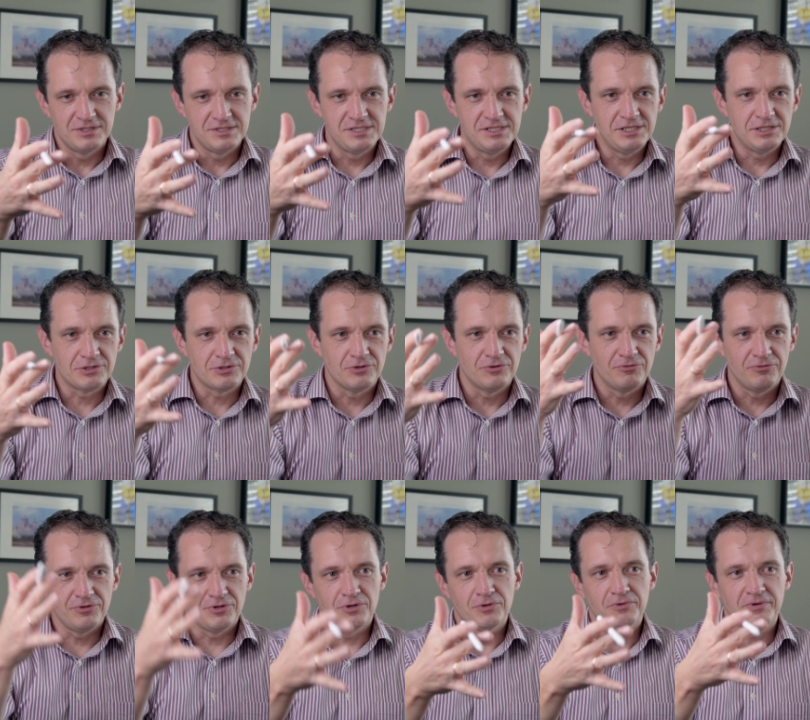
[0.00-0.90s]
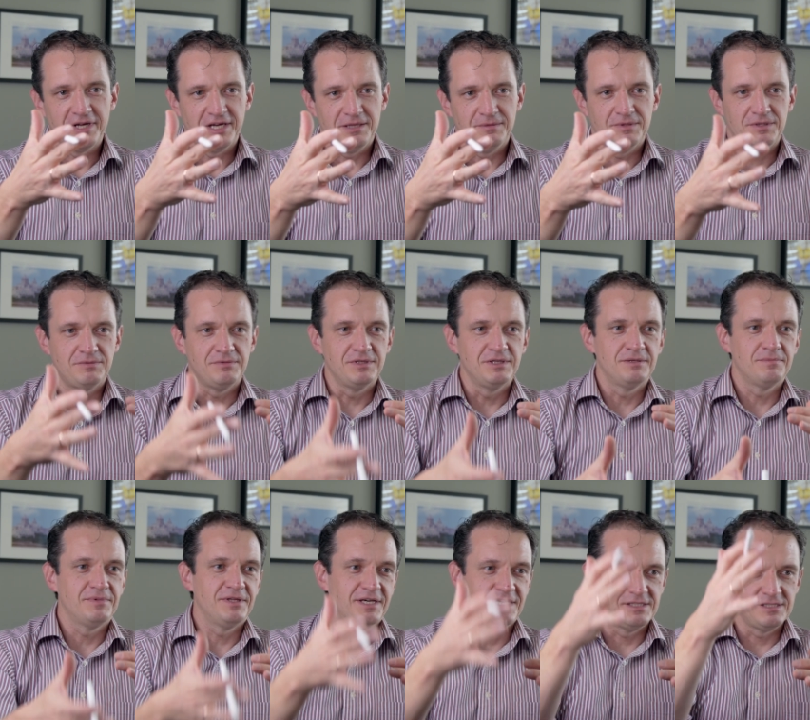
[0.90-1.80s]
zero flow rate between the
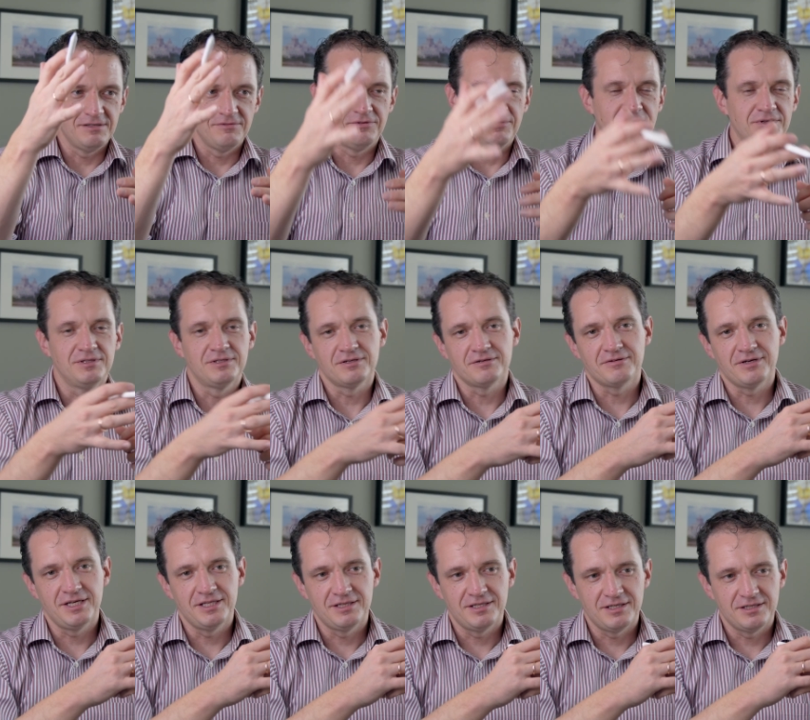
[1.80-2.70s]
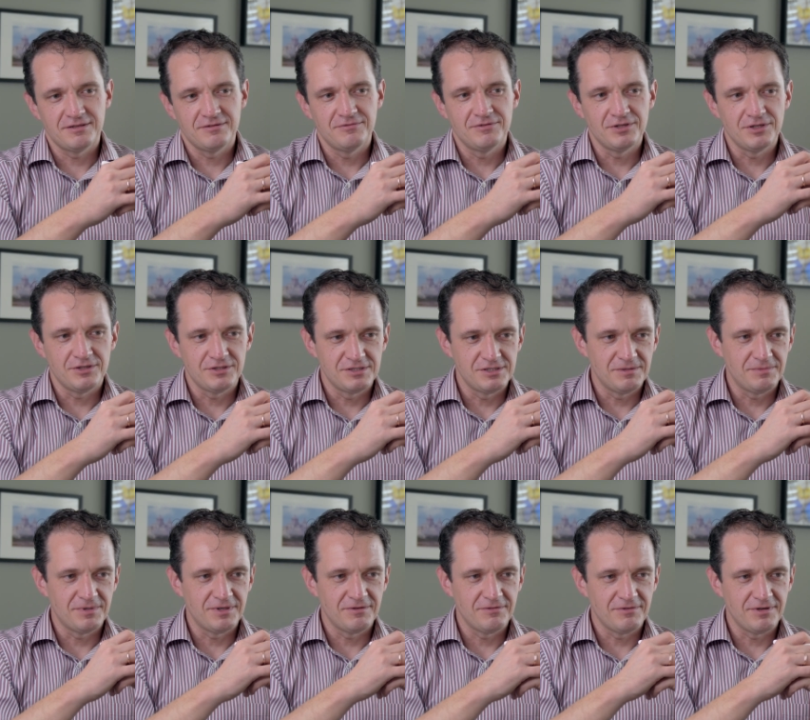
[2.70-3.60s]
plates if you integrate that velocity
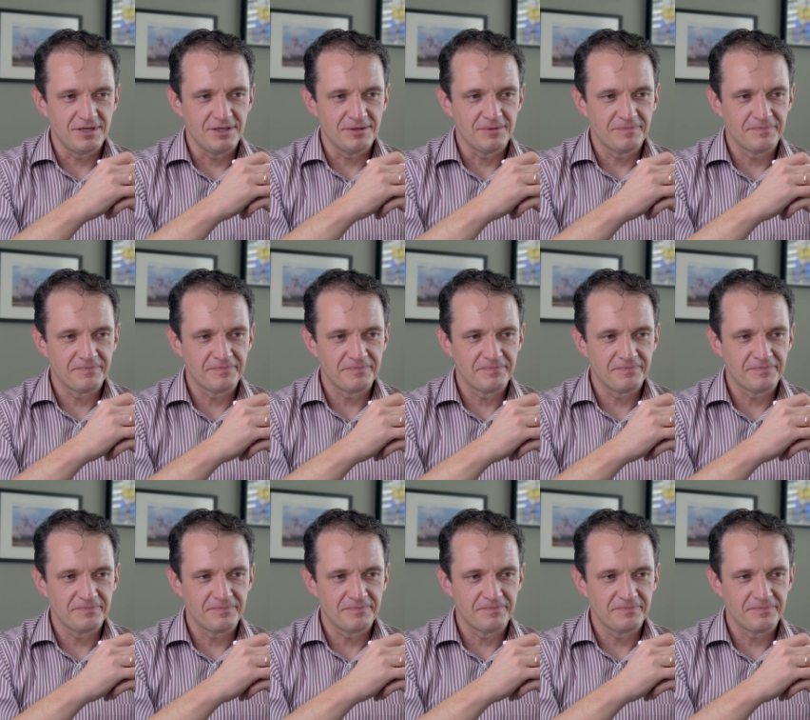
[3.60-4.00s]
profile.